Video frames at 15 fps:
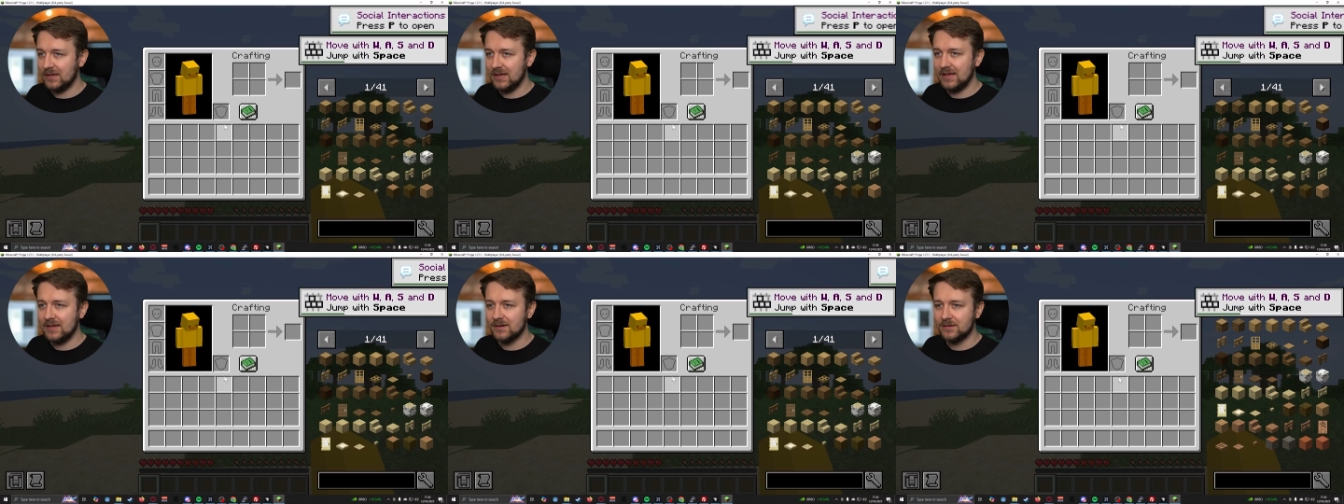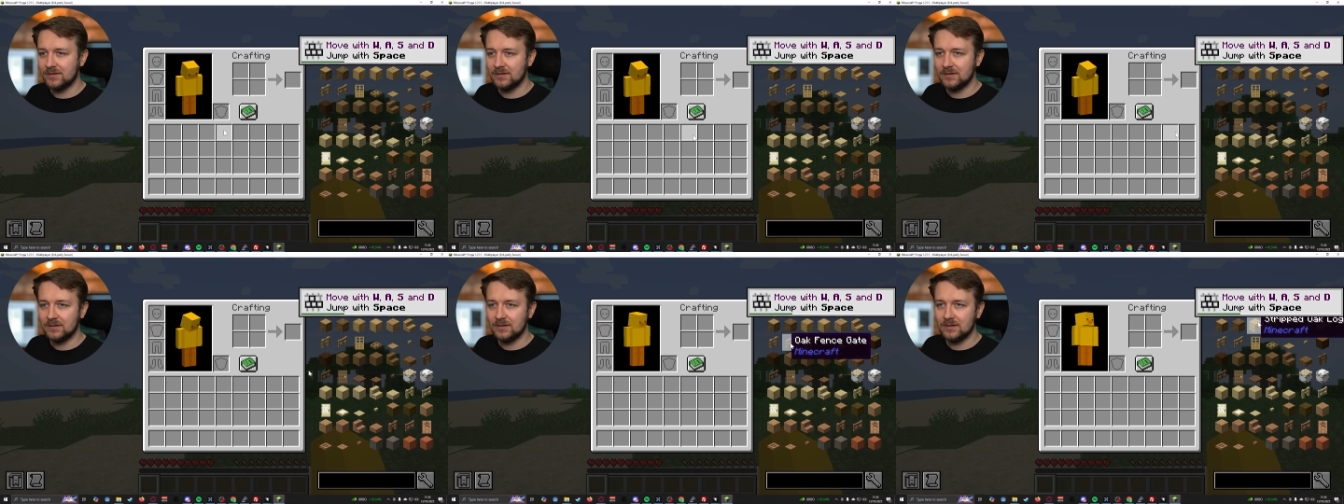E,
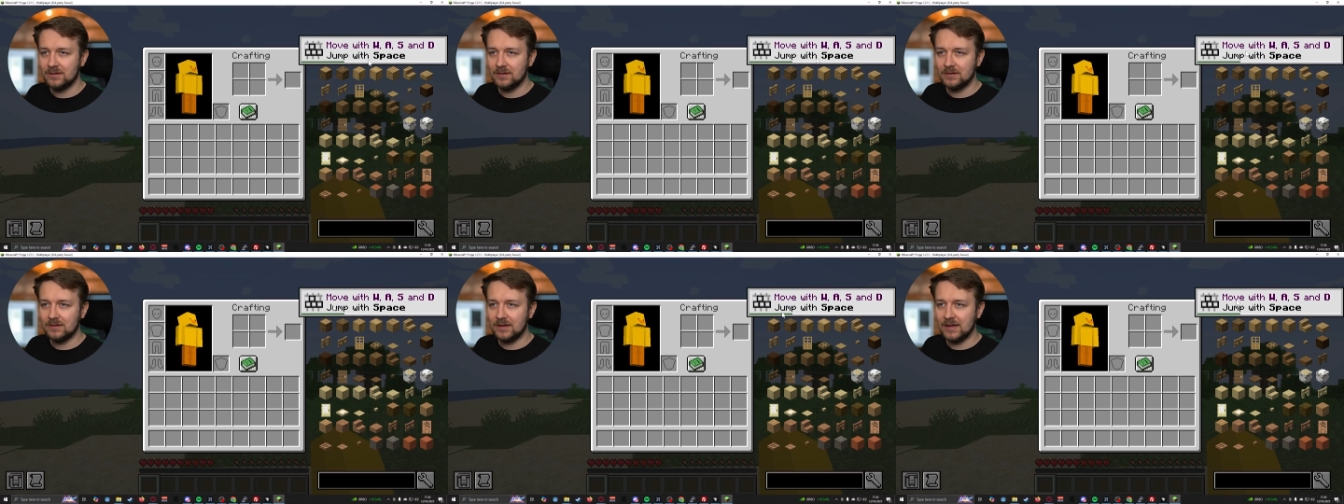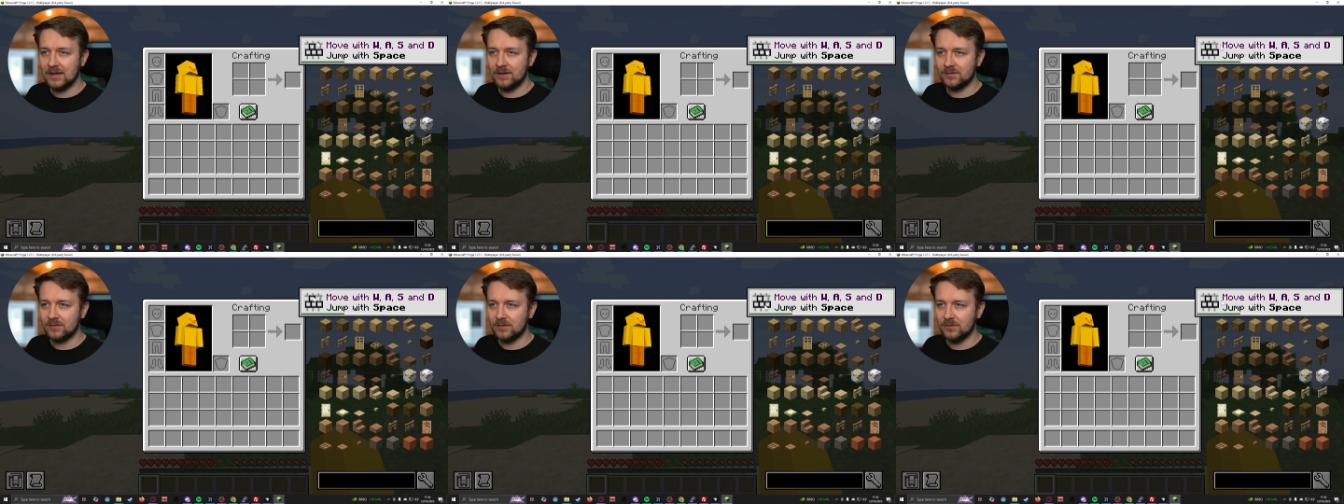
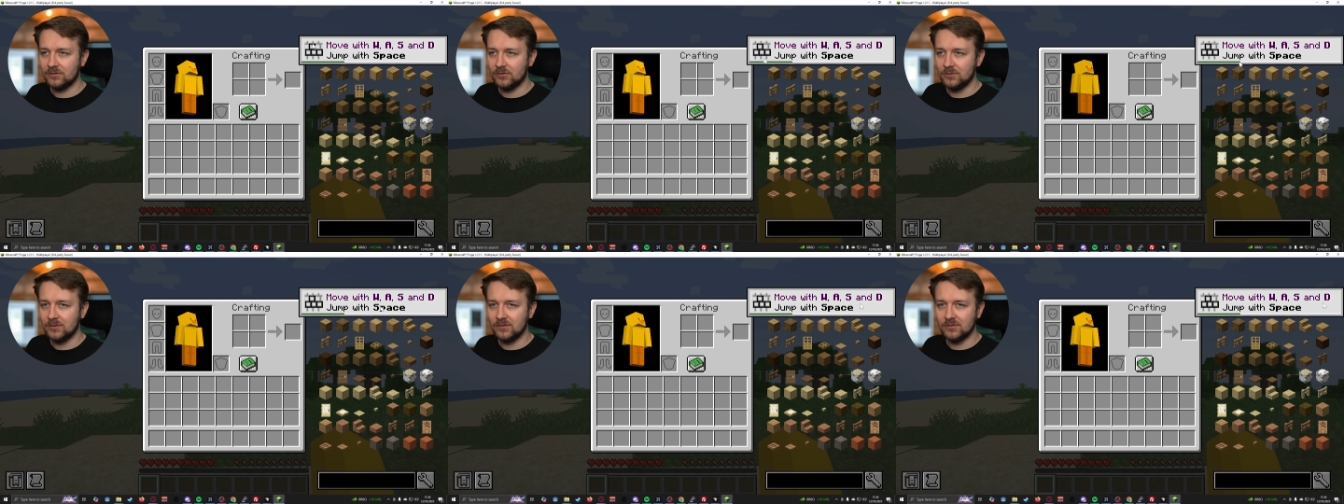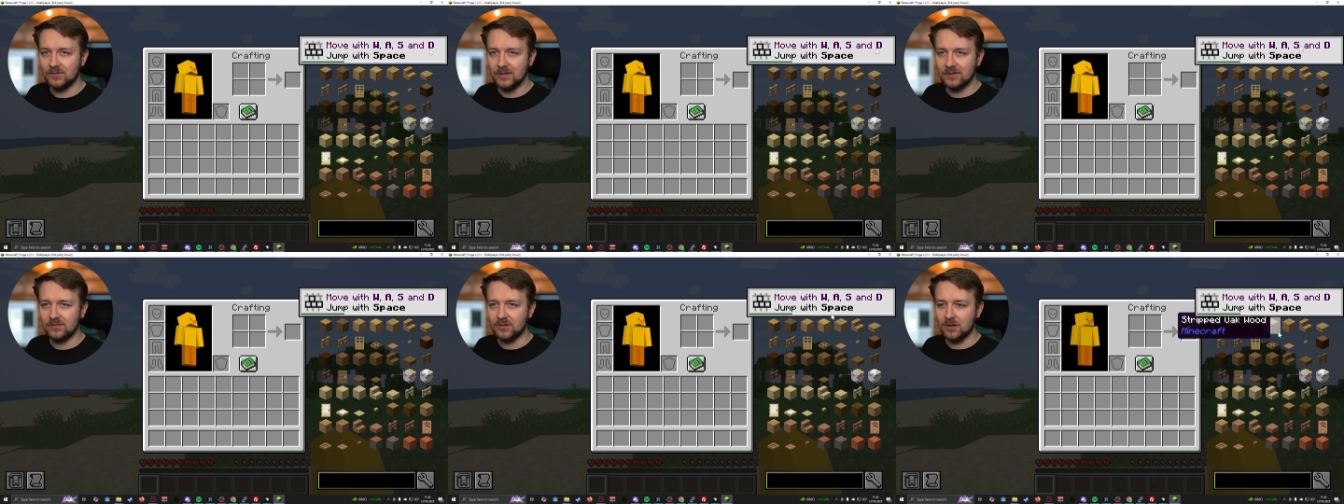and as soon as
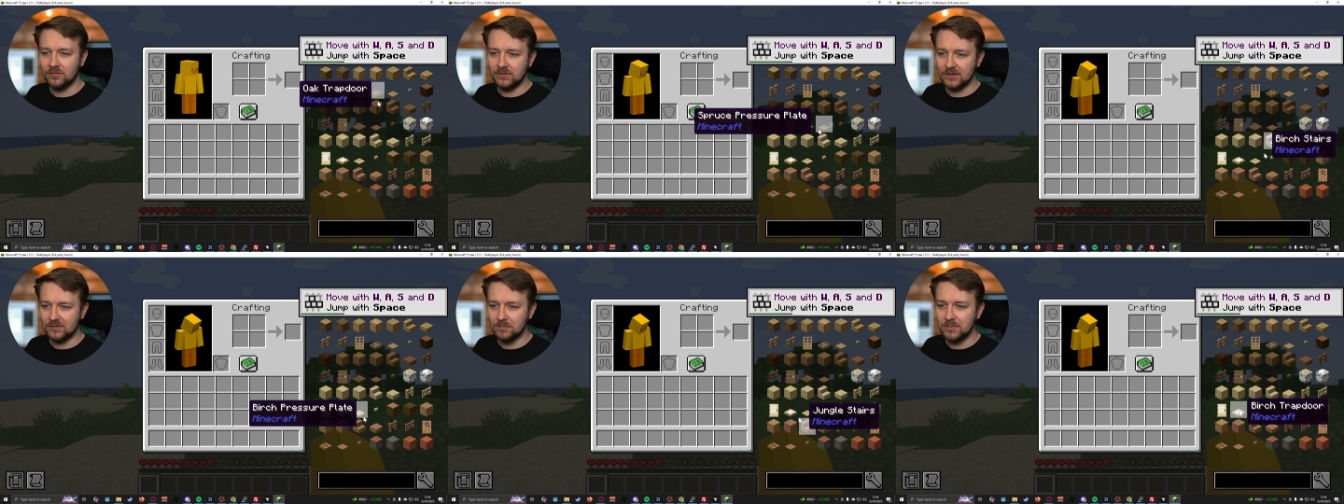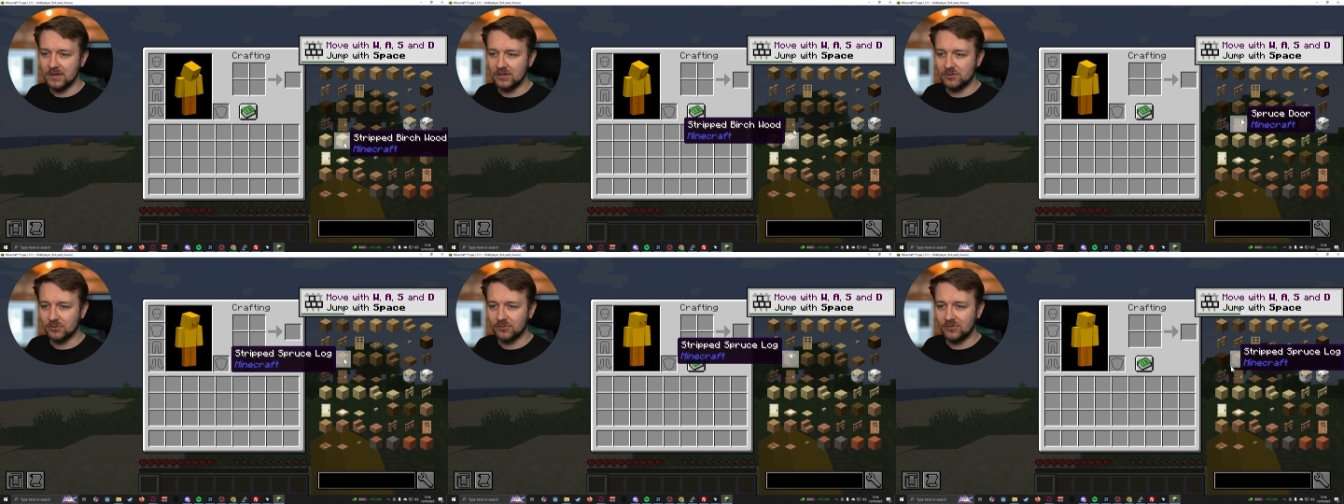this stuff
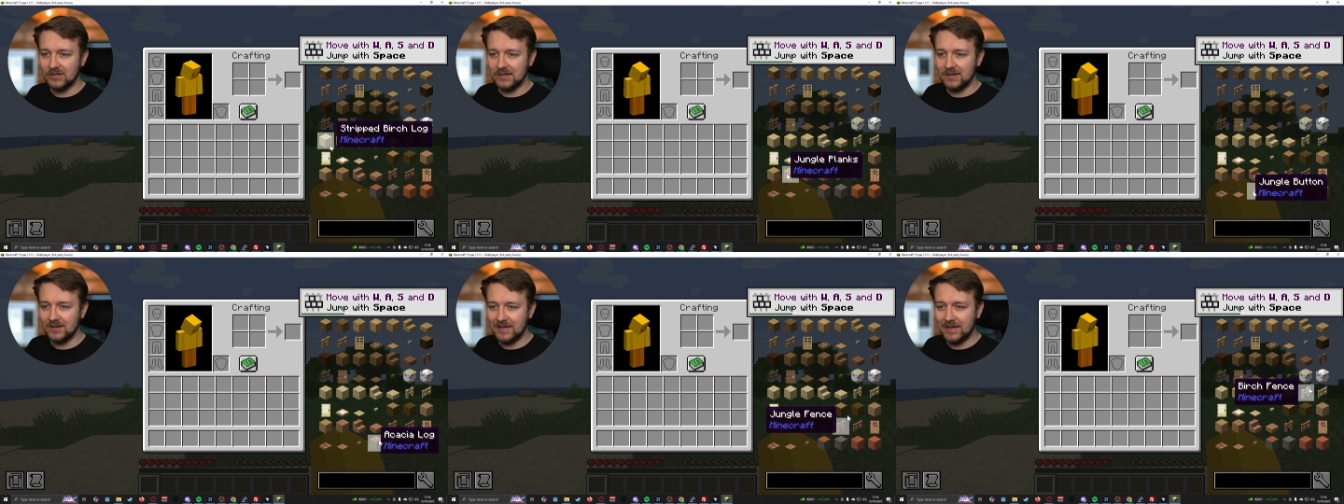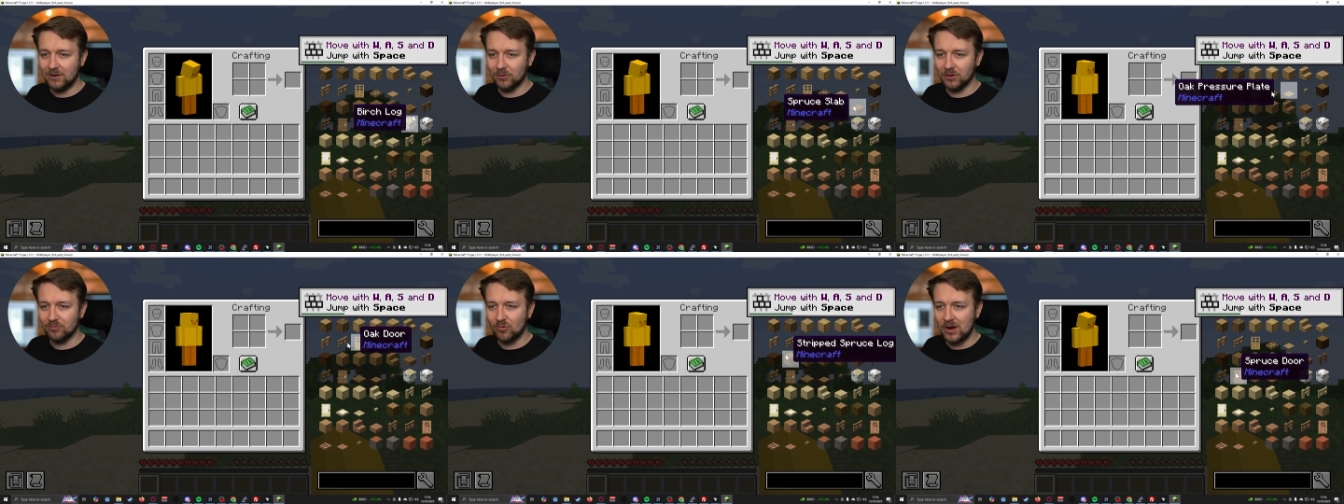disappears, you'll see
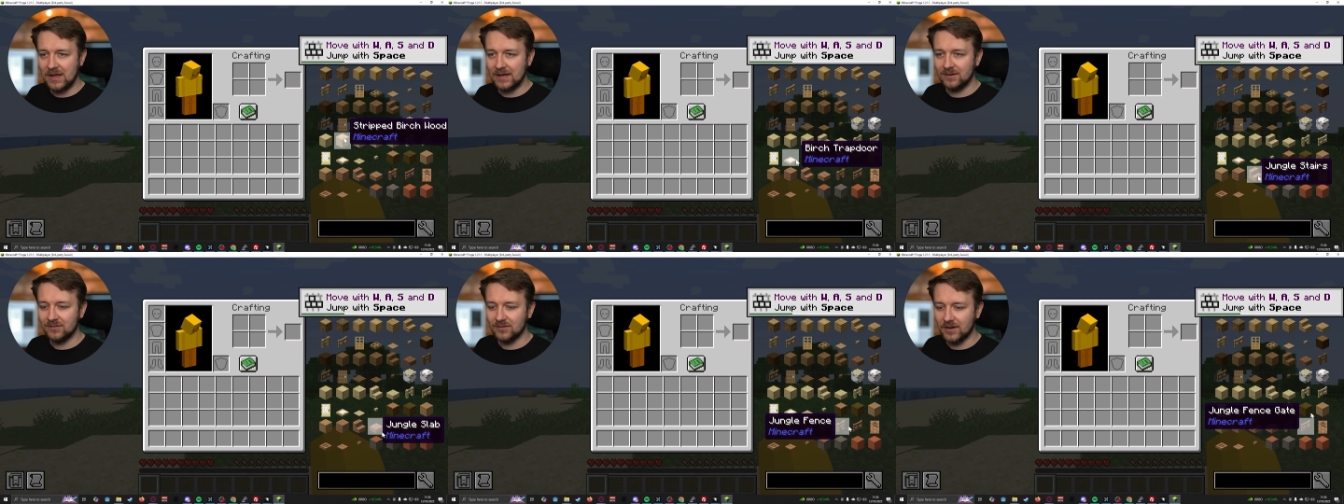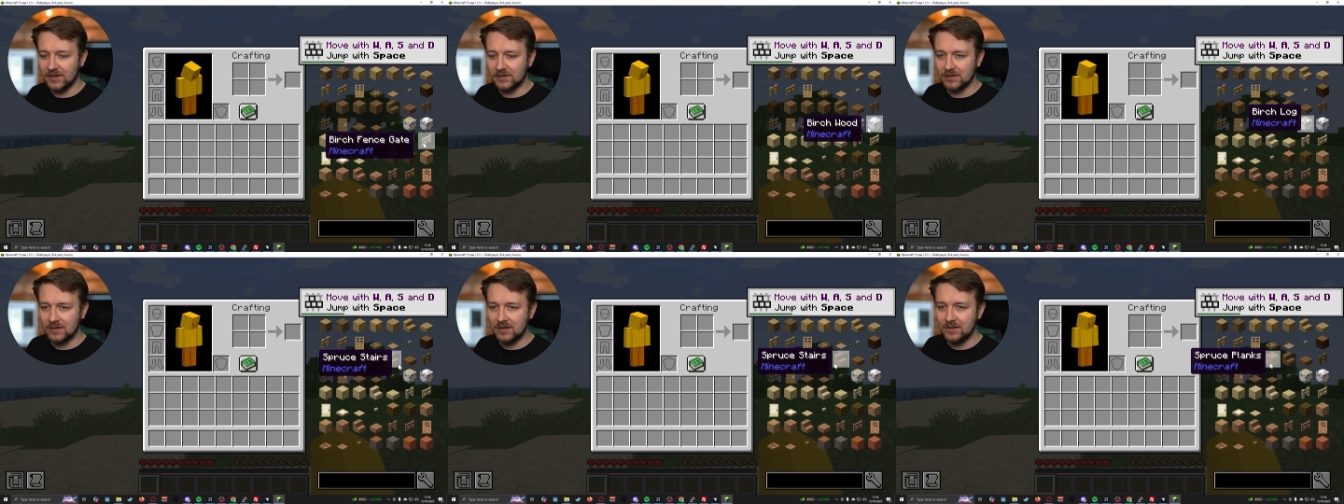here on the right hand
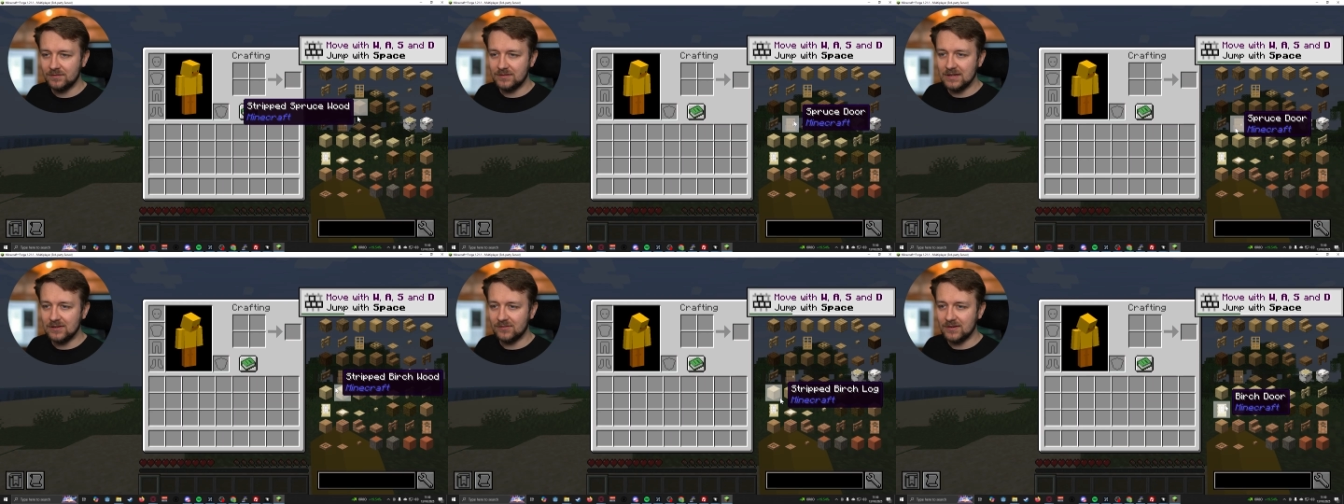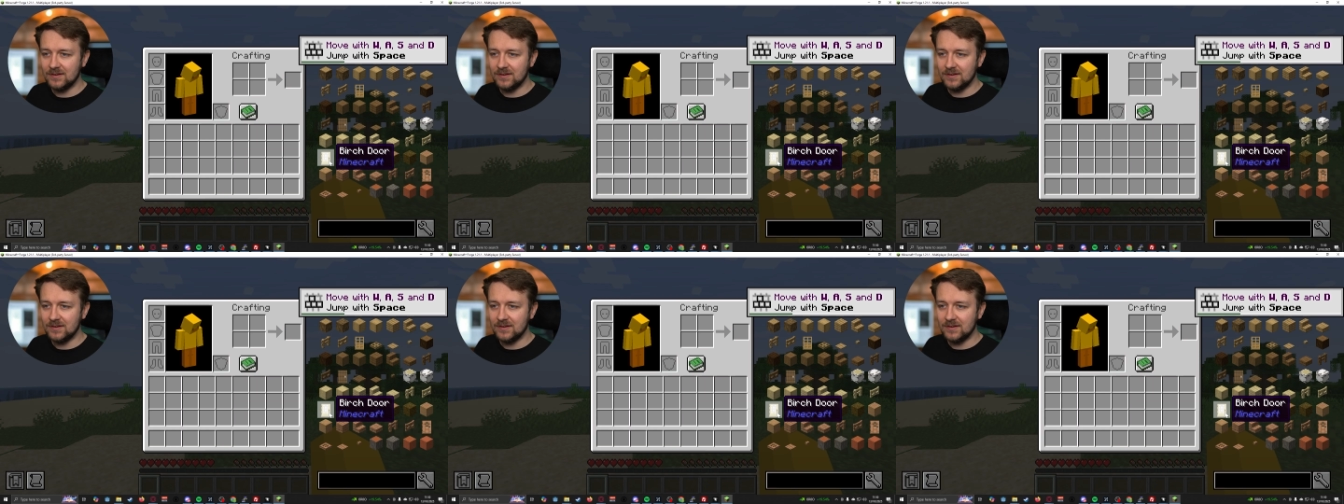side, this